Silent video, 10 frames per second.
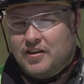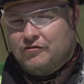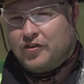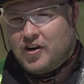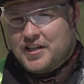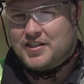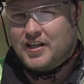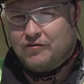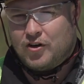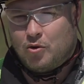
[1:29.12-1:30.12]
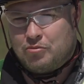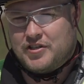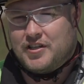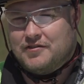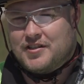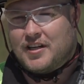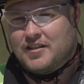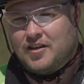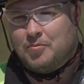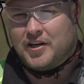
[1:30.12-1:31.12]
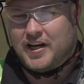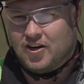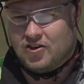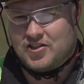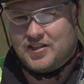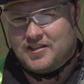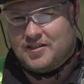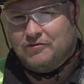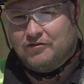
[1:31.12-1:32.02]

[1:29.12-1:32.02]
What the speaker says: advice to give an operative setting up an airlock system